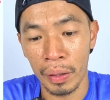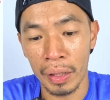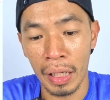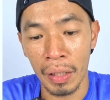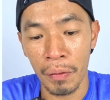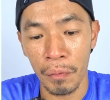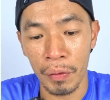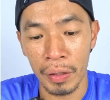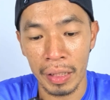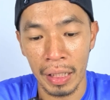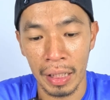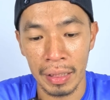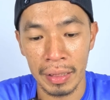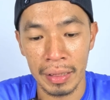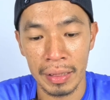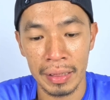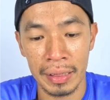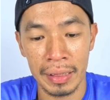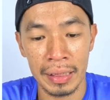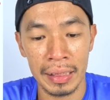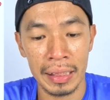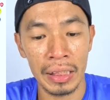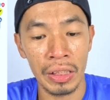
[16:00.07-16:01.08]
there, we can
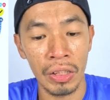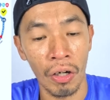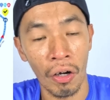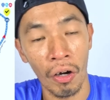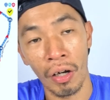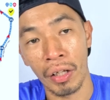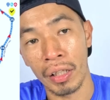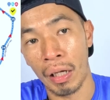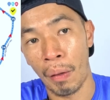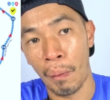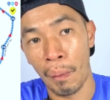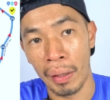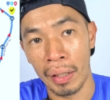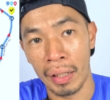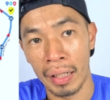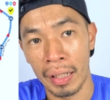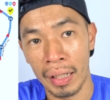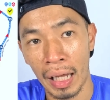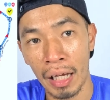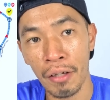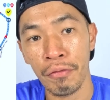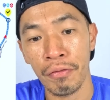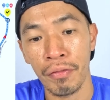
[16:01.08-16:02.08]
see on our
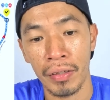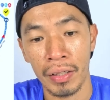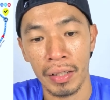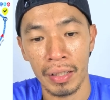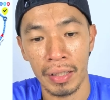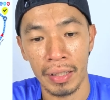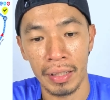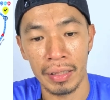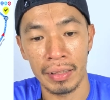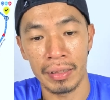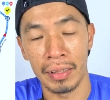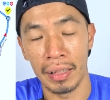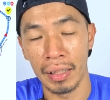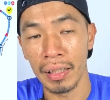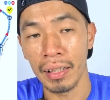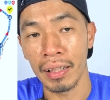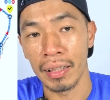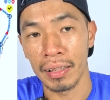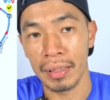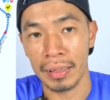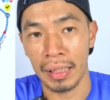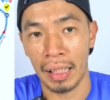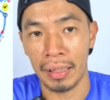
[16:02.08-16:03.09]
left is
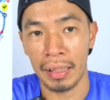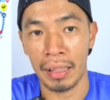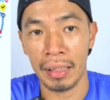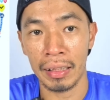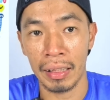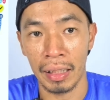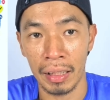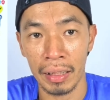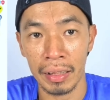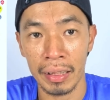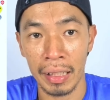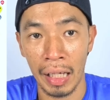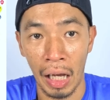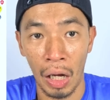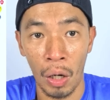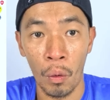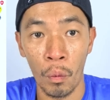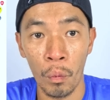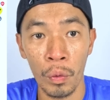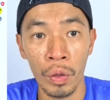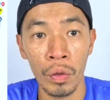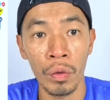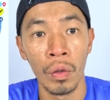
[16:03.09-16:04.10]
starting the
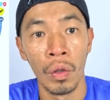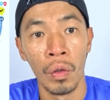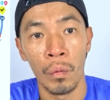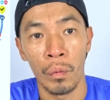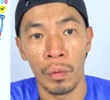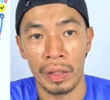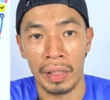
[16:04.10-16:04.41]
KL view,